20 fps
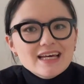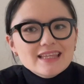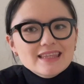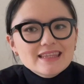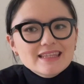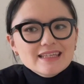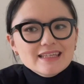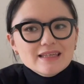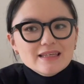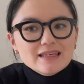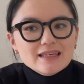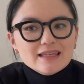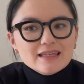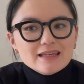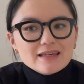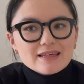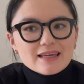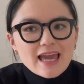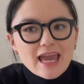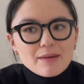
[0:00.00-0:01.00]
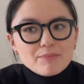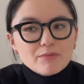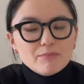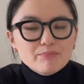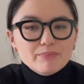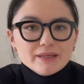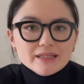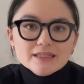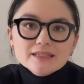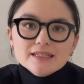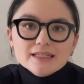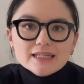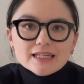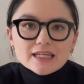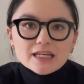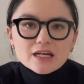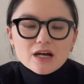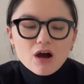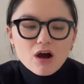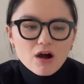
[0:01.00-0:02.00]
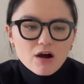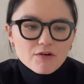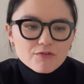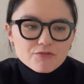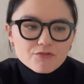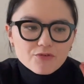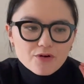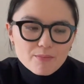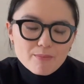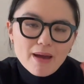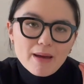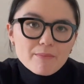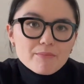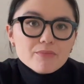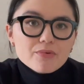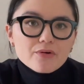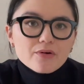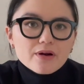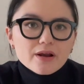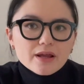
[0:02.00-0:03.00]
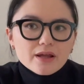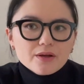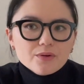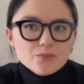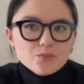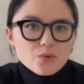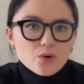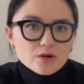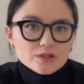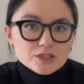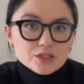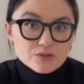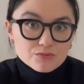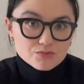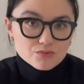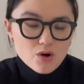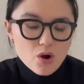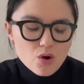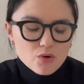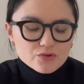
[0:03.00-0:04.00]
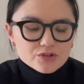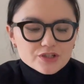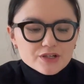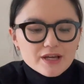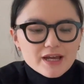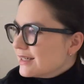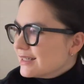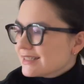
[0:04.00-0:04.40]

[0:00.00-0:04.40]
the capability of remembering what he wrote.